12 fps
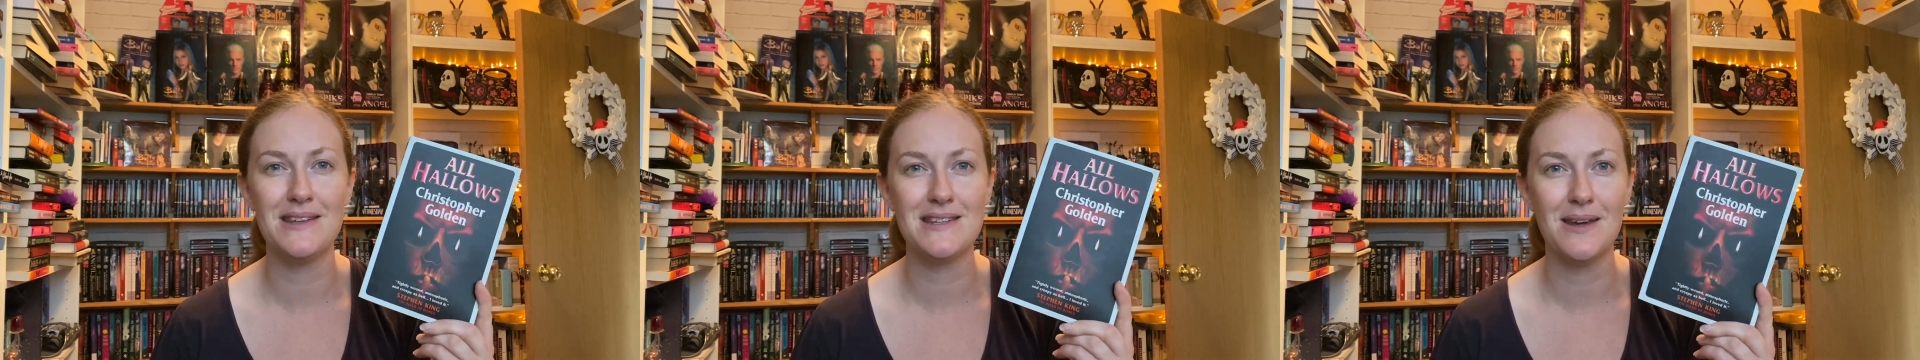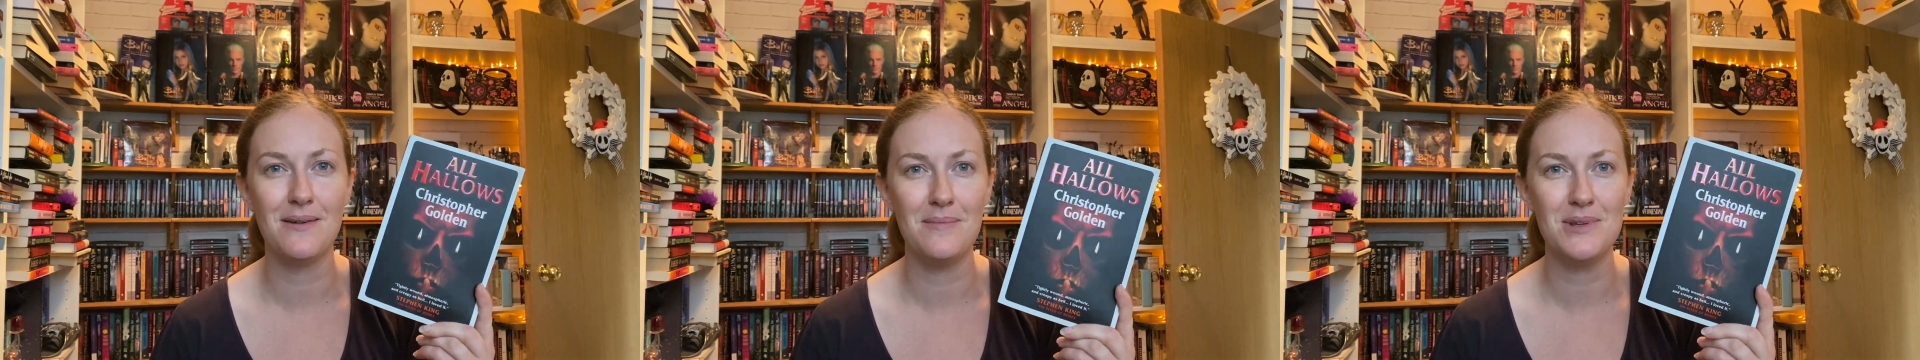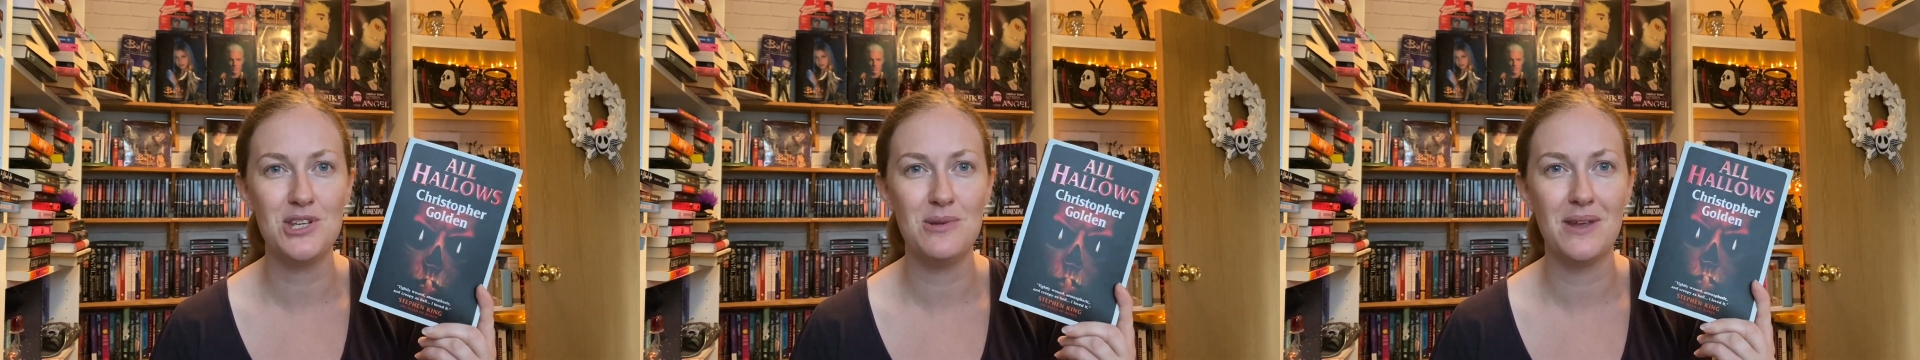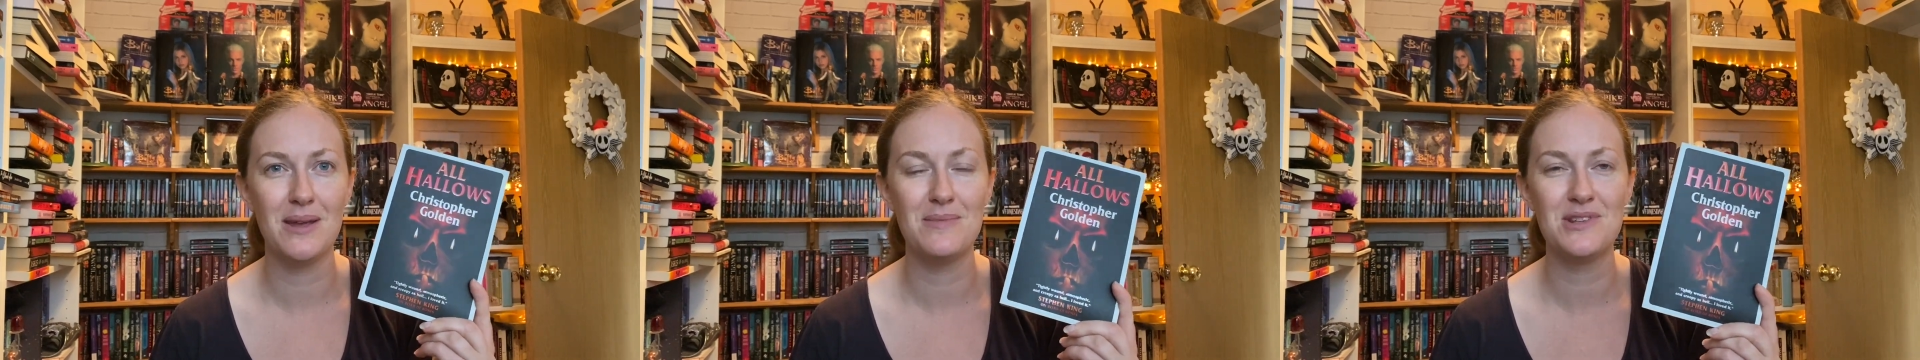so I'm
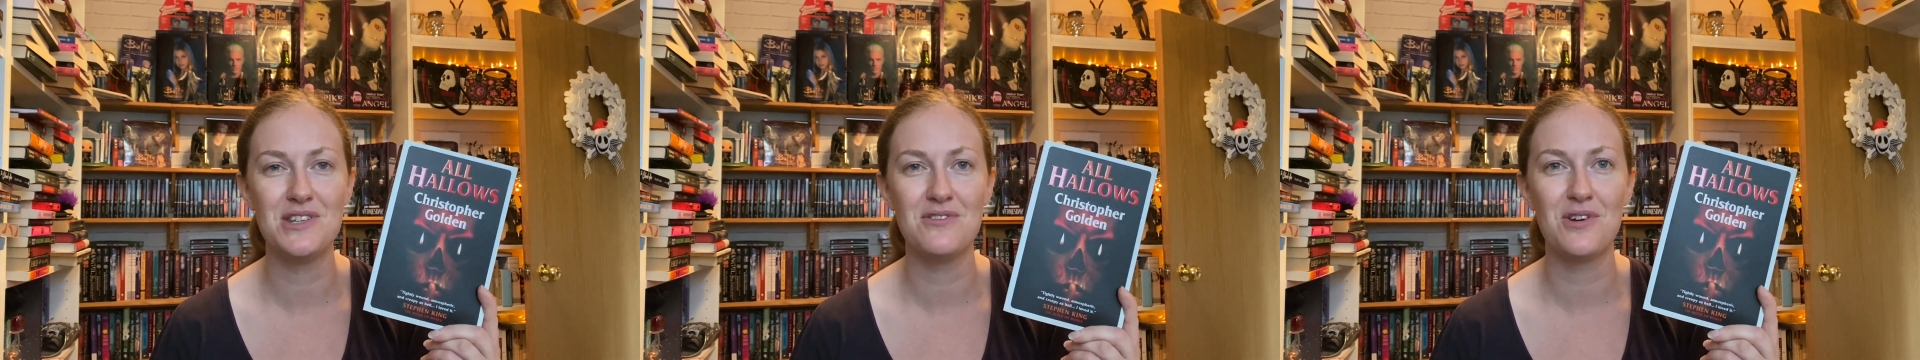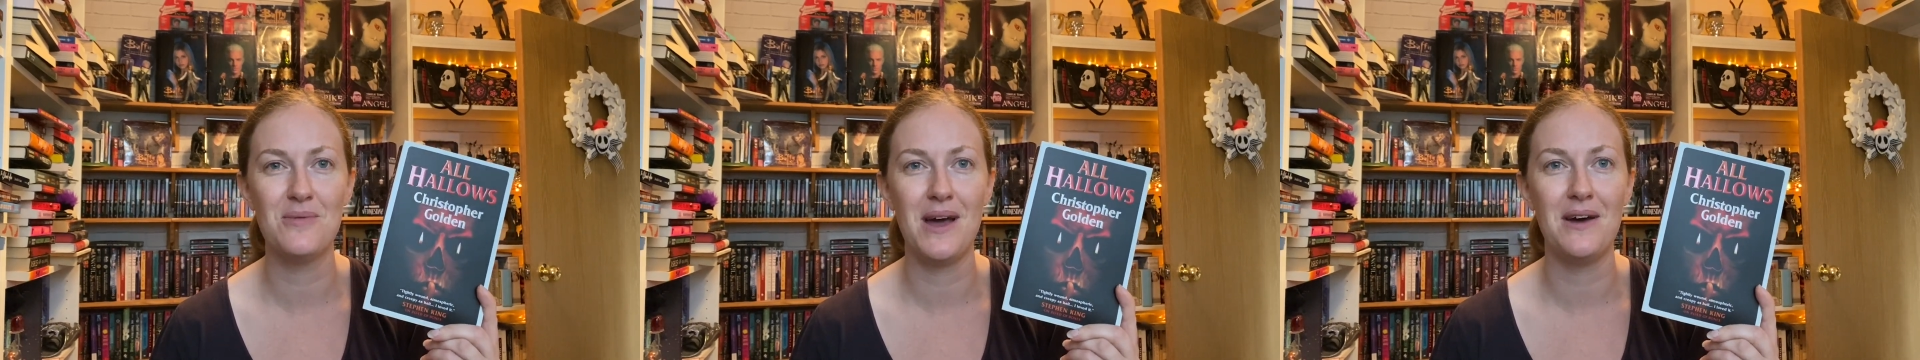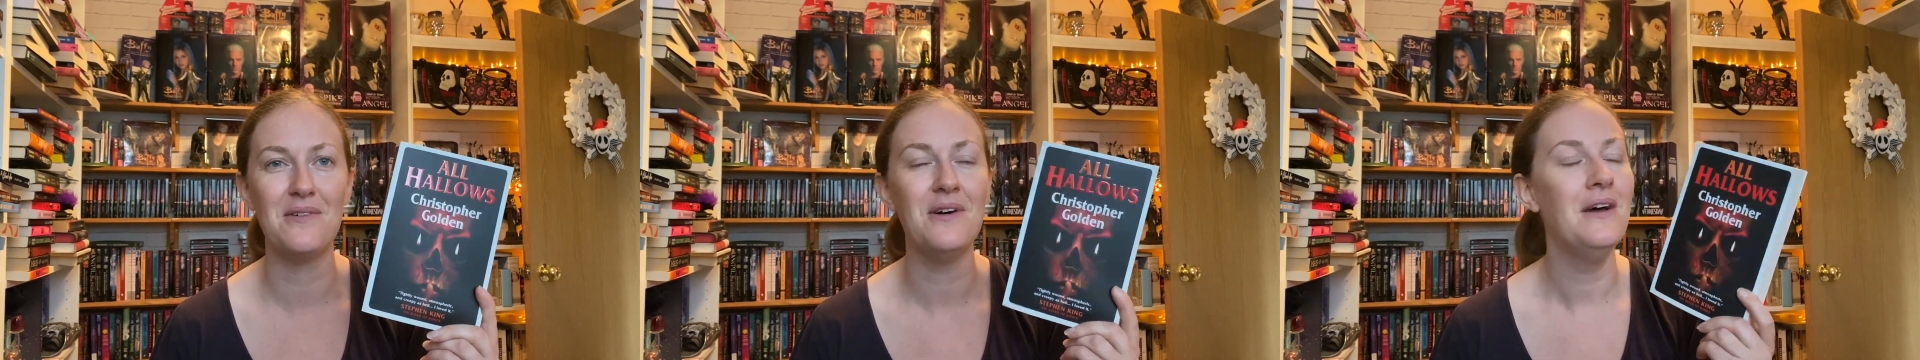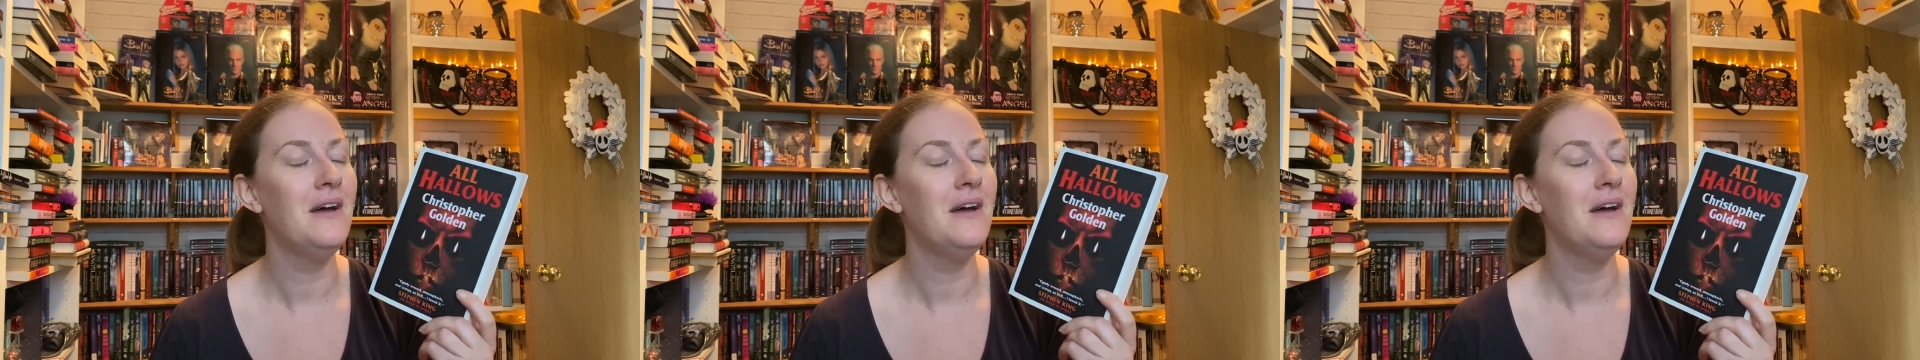assuming it must have come out.